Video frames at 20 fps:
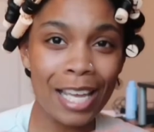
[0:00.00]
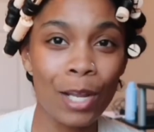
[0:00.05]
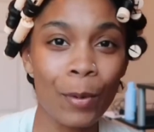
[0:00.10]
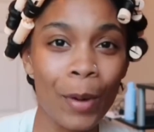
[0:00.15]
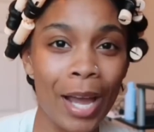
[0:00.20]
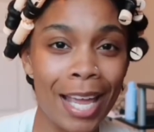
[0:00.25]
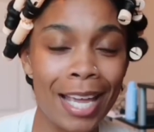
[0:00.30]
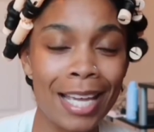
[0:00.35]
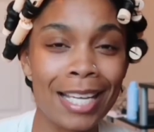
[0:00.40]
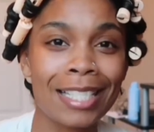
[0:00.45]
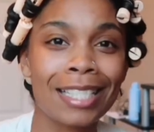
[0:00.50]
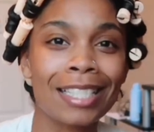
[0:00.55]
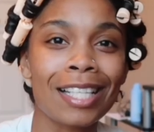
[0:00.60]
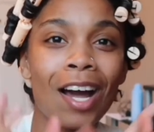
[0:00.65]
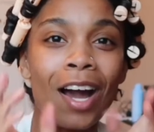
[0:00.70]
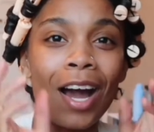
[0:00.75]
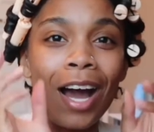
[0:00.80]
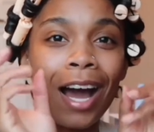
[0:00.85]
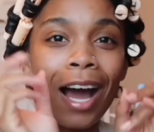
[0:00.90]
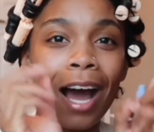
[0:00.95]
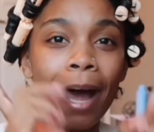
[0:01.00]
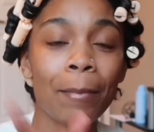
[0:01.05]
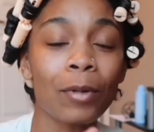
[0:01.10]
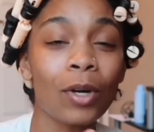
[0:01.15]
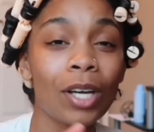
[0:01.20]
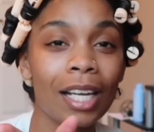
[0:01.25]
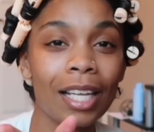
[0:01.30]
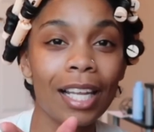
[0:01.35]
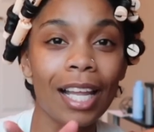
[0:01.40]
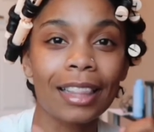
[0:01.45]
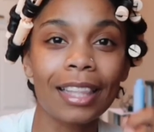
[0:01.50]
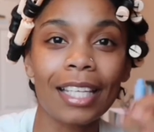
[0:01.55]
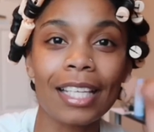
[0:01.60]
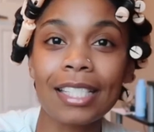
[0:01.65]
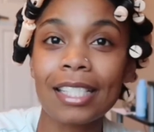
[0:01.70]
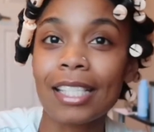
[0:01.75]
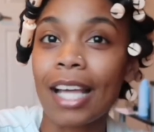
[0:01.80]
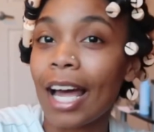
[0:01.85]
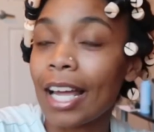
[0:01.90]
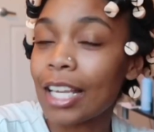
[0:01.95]
anyways, I'm gonna let
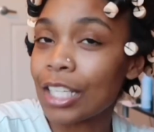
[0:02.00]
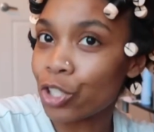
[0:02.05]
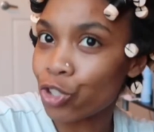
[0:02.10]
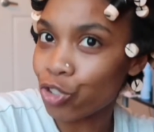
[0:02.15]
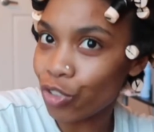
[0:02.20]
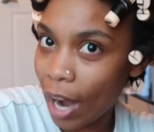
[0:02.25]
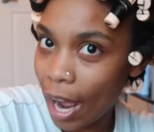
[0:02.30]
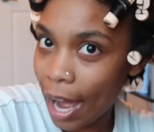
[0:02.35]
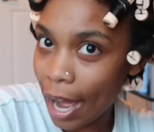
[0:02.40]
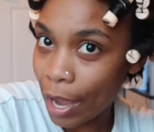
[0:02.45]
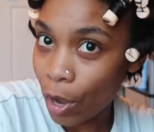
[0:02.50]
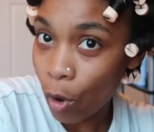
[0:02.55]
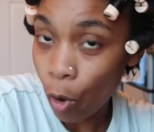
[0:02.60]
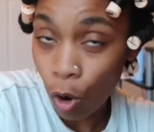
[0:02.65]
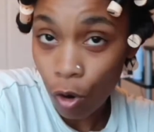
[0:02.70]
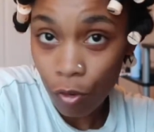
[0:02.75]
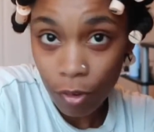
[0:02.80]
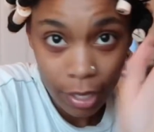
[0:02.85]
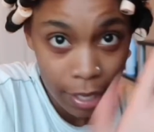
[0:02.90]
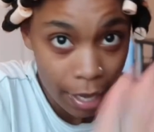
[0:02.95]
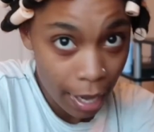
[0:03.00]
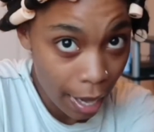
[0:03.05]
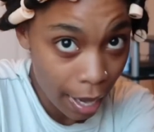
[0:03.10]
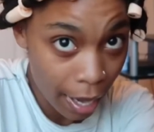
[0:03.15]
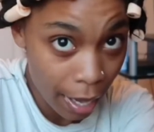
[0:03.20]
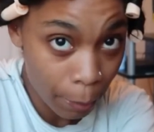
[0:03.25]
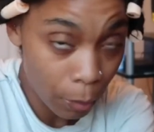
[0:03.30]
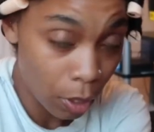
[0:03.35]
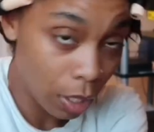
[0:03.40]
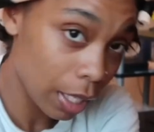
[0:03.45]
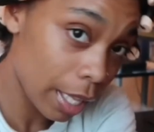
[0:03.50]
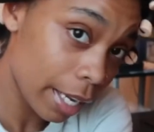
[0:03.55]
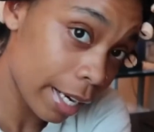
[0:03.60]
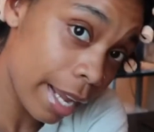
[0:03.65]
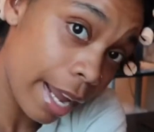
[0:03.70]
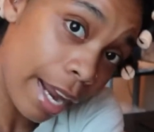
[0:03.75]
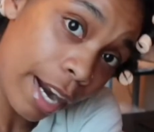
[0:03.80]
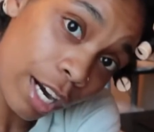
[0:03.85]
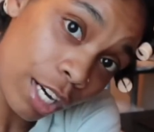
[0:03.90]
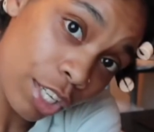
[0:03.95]
this dry overnight. I'm gonna let
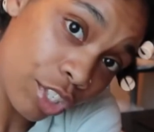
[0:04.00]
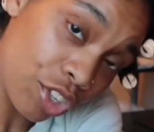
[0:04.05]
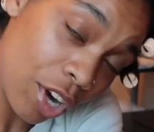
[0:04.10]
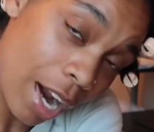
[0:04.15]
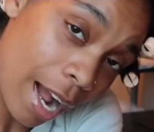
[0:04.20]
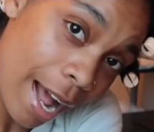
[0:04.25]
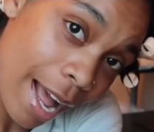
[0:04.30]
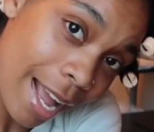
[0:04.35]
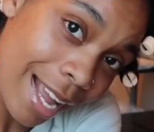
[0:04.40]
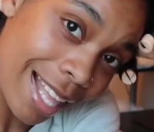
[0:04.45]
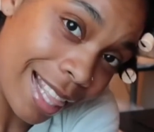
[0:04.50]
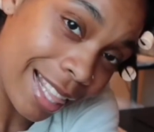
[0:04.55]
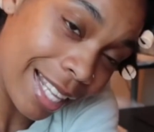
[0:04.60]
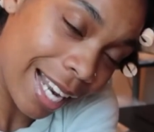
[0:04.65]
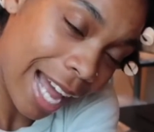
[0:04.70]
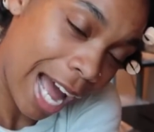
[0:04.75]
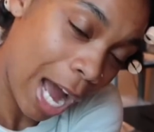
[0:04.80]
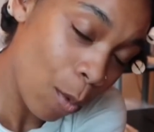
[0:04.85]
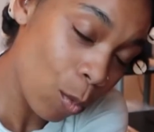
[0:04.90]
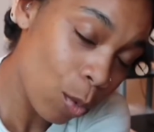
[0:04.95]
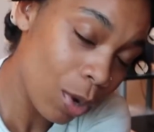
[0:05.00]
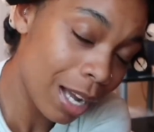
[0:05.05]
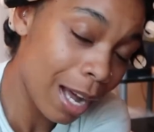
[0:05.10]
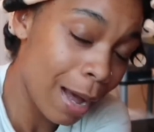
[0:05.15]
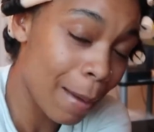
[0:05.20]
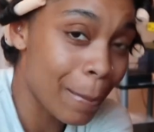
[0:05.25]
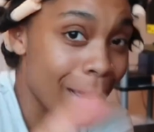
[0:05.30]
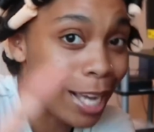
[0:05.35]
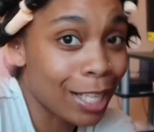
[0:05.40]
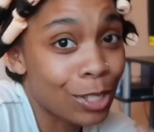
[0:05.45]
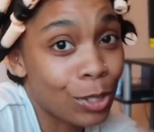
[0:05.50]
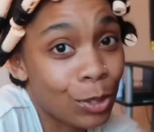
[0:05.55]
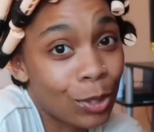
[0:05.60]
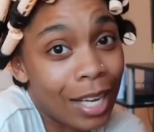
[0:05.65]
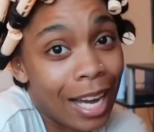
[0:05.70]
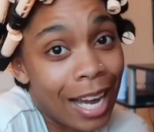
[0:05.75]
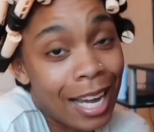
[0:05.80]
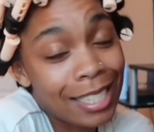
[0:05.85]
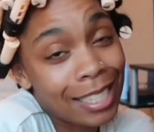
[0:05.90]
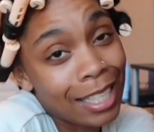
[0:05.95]
it air dry, and then I will come back to you
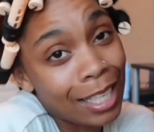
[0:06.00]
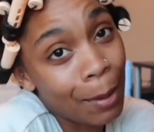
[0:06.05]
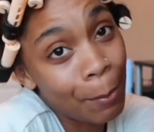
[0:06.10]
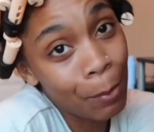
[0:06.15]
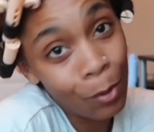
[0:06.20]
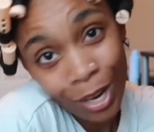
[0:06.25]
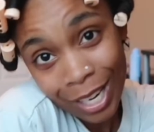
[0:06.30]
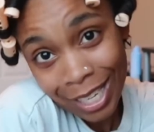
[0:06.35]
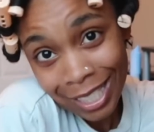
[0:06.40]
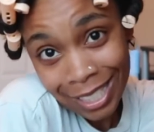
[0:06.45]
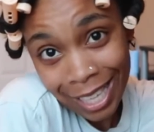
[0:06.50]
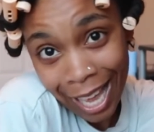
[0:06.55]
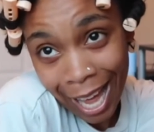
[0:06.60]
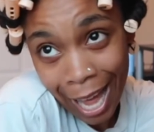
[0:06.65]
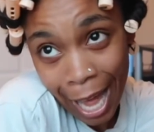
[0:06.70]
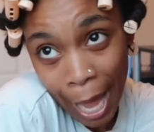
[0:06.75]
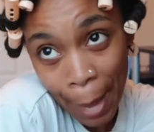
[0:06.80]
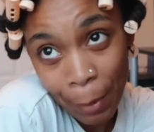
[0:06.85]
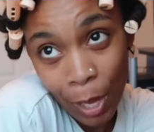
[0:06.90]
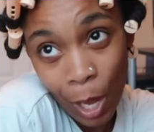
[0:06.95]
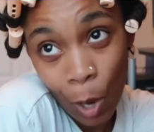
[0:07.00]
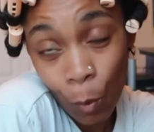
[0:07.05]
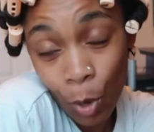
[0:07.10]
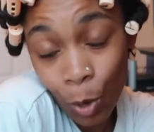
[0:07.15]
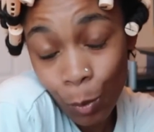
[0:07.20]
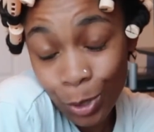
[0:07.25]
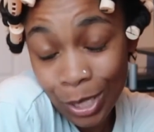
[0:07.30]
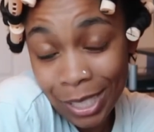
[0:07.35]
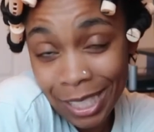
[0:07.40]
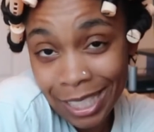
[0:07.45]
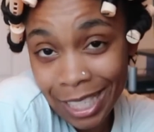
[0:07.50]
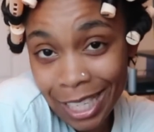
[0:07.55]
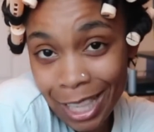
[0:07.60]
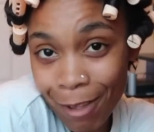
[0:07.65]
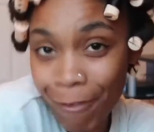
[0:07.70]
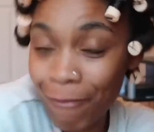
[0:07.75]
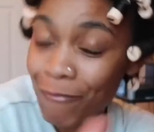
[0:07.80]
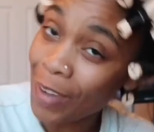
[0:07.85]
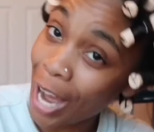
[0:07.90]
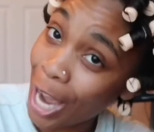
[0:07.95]
guys in the morning time, and we will see
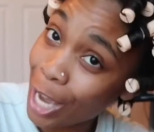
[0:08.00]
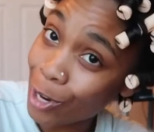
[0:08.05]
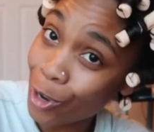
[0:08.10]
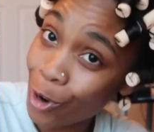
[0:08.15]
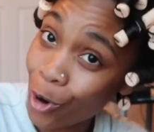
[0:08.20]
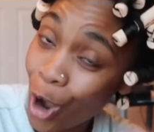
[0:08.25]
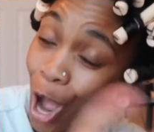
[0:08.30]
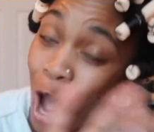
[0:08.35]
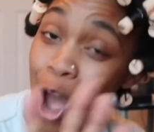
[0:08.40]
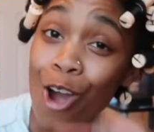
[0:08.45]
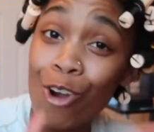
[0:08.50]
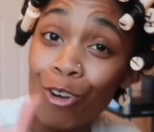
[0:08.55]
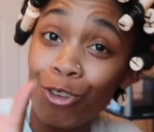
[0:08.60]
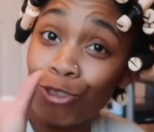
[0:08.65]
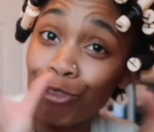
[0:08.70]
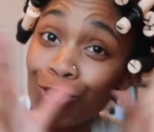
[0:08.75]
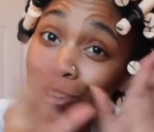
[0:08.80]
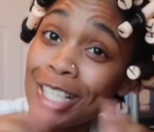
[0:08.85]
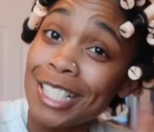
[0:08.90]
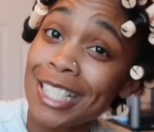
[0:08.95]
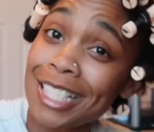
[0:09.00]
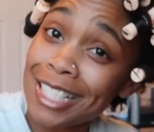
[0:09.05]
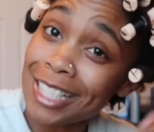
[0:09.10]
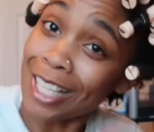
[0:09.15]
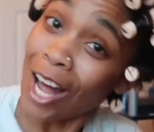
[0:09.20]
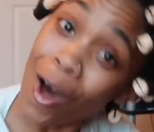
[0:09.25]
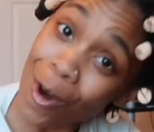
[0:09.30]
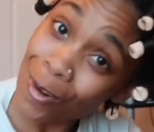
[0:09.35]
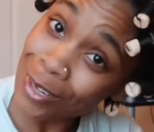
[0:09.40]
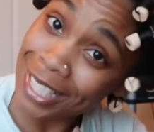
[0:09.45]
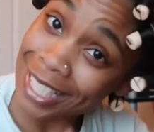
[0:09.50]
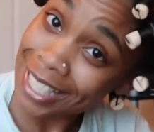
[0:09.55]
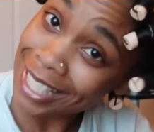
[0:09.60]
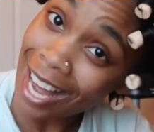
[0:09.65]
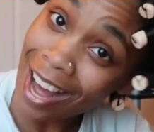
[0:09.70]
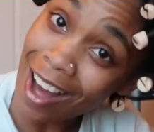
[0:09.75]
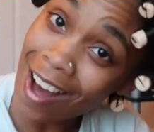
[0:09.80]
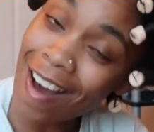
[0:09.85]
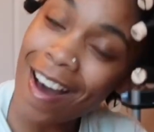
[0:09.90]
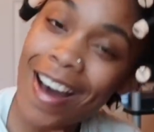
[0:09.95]
the final results,
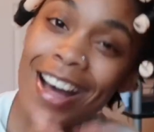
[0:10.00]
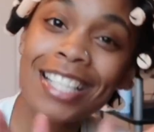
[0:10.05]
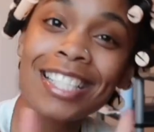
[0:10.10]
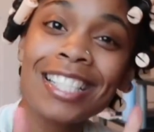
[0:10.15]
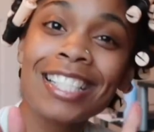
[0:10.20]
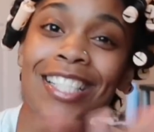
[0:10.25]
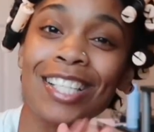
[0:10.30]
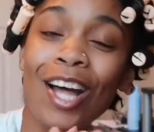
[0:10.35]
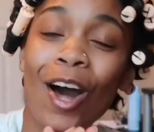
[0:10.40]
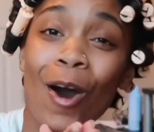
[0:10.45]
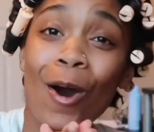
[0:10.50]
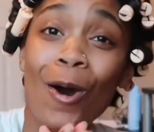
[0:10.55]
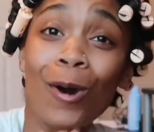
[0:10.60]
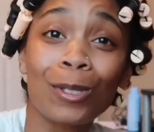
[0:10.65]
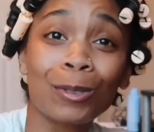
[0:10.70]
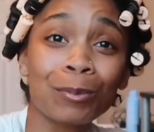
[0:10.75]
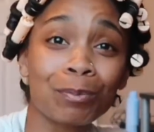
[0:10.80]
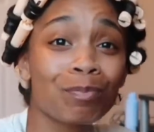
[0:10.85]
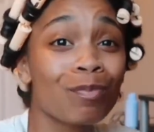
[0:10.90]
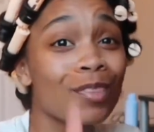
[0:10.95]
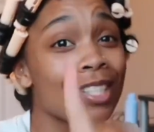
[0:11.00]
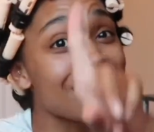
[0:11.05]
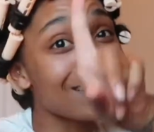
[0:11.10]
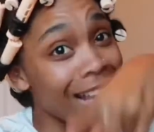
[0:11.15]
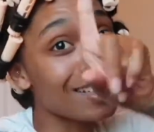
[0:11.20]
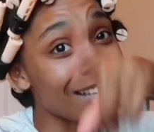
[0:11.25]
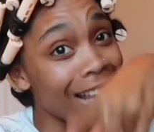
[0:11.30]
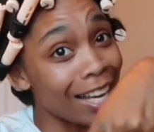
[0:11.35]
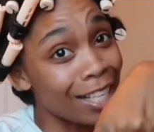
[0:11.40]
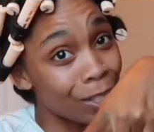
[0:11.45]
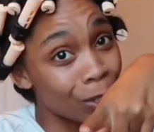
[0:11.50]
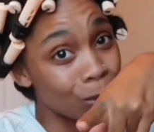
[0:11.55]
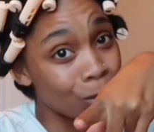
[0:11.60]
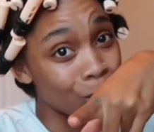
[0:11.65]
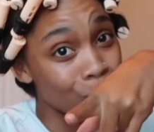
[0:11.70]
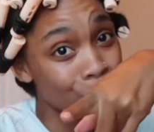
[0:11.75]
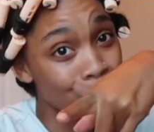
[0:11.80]
y'all. So stay tuned.